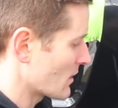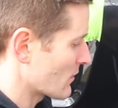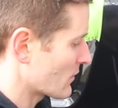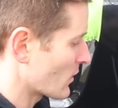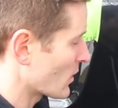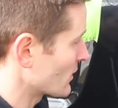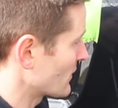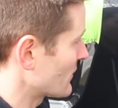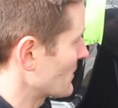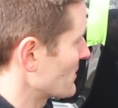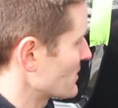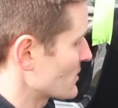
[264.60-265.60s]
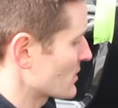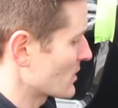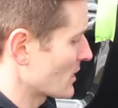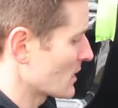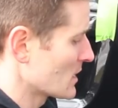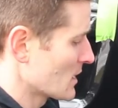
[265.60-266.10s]
400 from
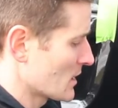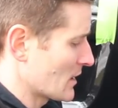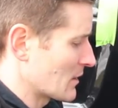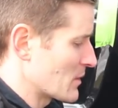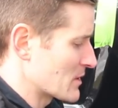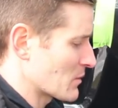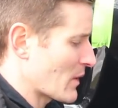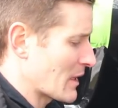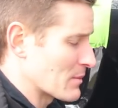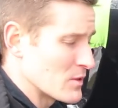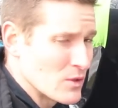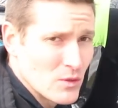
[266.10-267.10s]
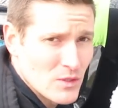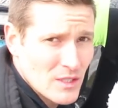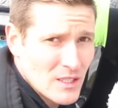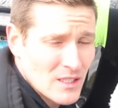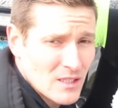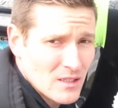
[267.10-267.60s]
Menzerna. Now the reason why I'm
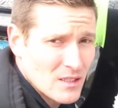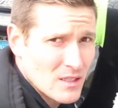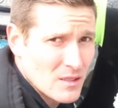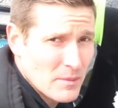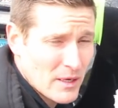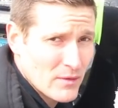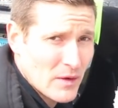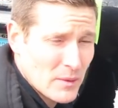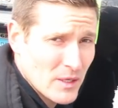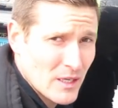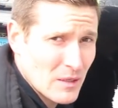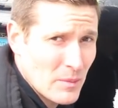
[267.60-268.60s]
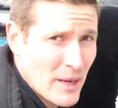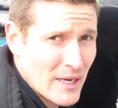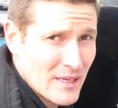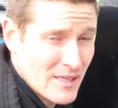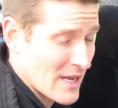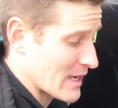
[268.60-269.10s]
using the microfiber cutting pad
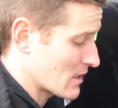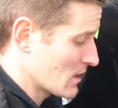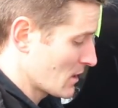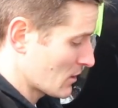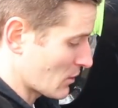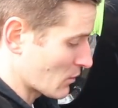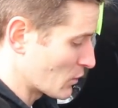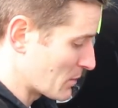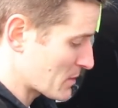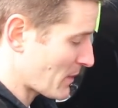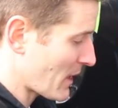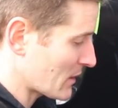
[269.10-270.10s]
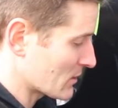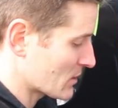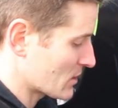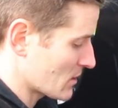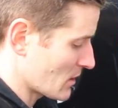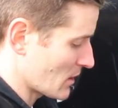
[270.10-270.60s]
and not the Rupes
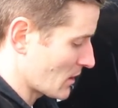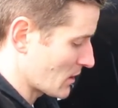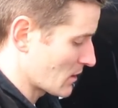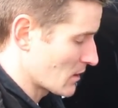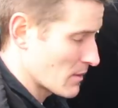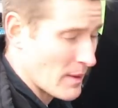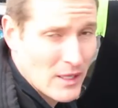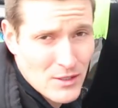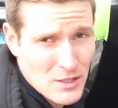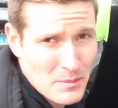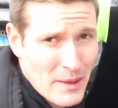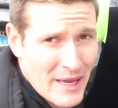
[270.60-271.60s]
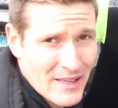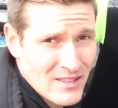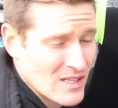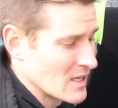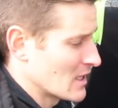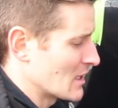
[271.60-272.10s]
polishing pads
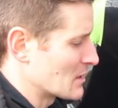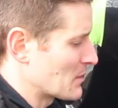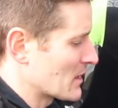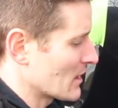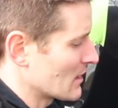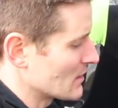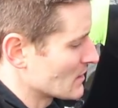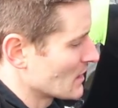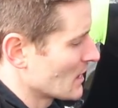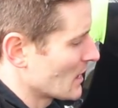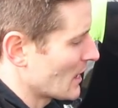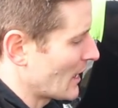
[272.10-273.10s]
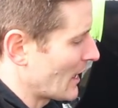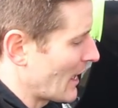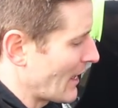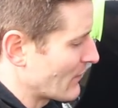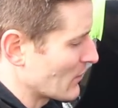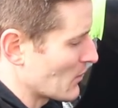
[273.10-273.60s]
is because
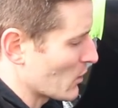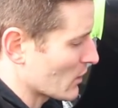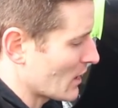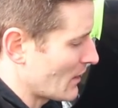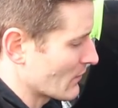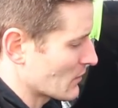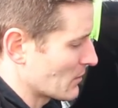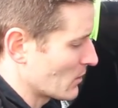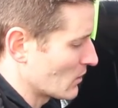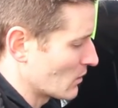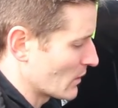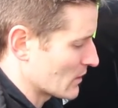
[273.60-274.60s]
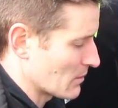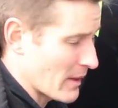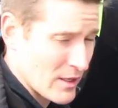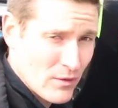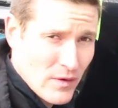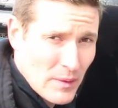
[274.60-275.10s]
I feel more comfortable with the
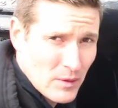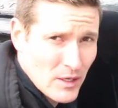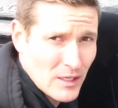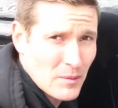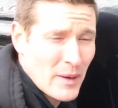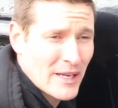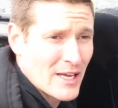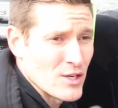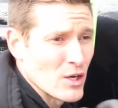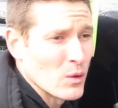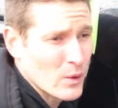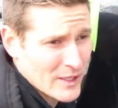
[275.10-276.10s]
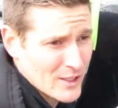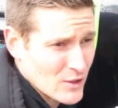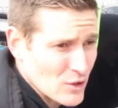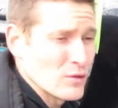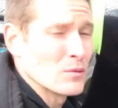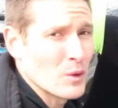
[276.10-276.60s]
microfiber cutting pad. I know what it can
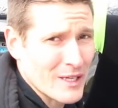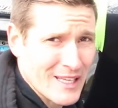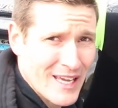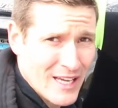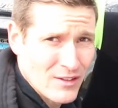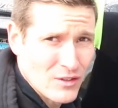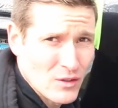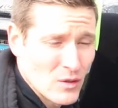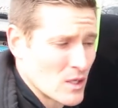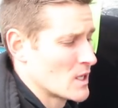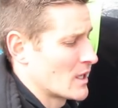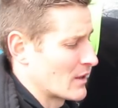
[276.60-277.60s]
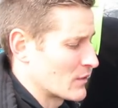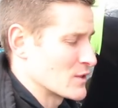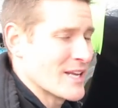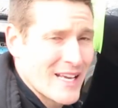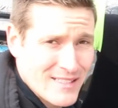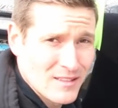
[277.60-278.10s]
do and what it can't do, and for
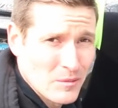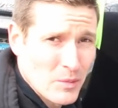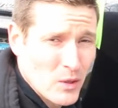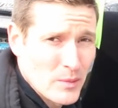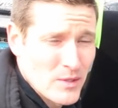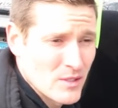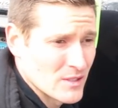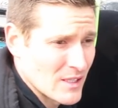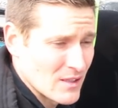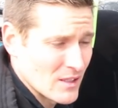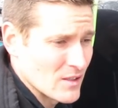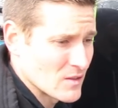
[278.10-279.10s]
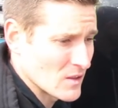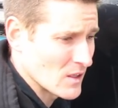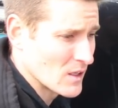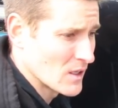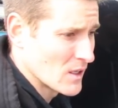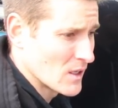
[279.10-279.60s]
testing purposes I think it's
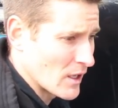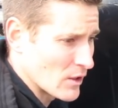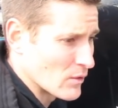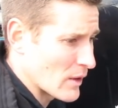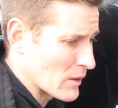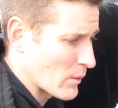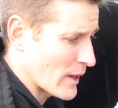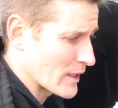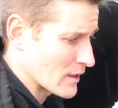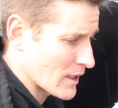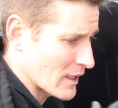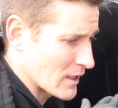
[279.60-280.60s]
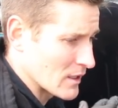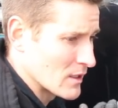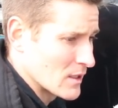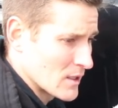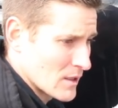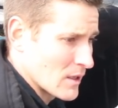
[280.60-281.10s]
a great way to kind of
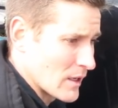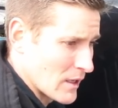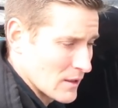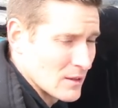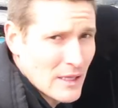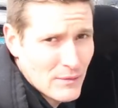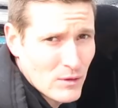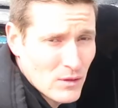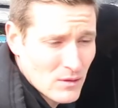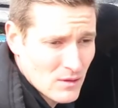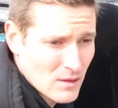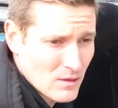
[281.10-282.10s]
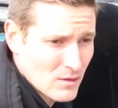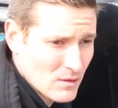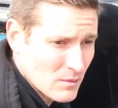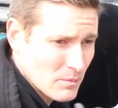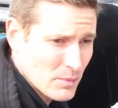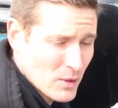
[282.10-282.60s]
level or
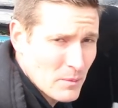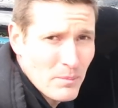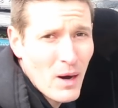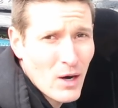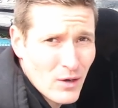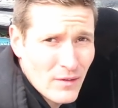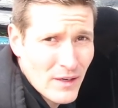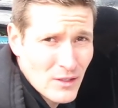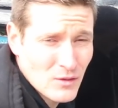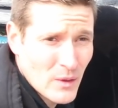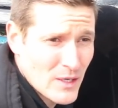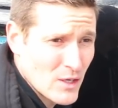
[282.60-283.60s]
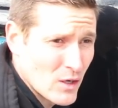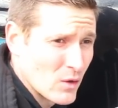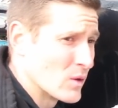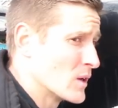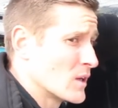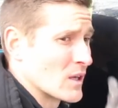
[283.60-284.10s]
put a bar there so I
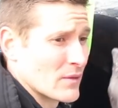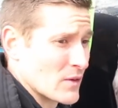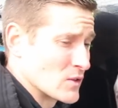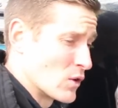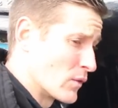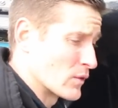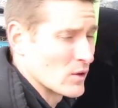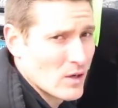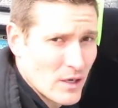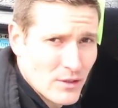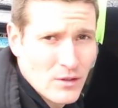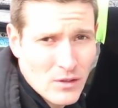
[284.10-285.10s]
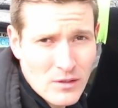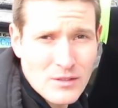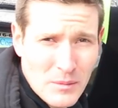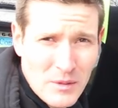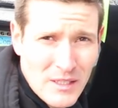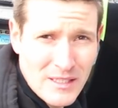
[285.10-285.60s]
know if it's over or under or
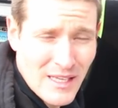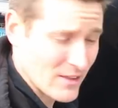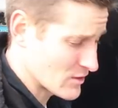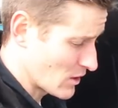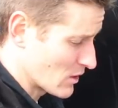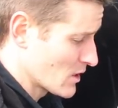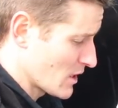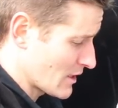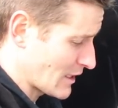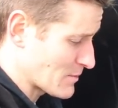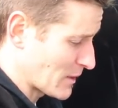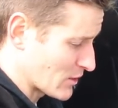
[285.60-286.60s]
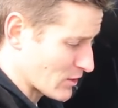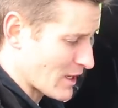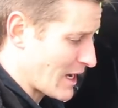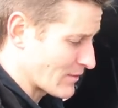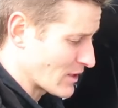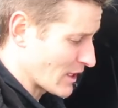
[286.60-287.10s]
something like that. So that's my little
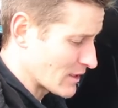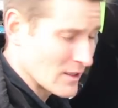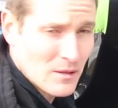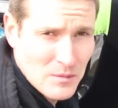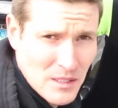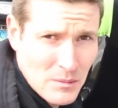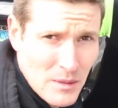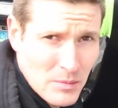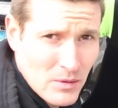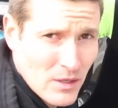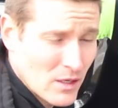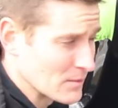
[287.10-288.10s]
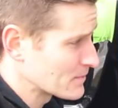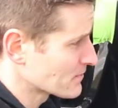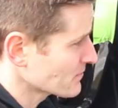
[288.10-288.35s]
caveat here. I'm letting people know.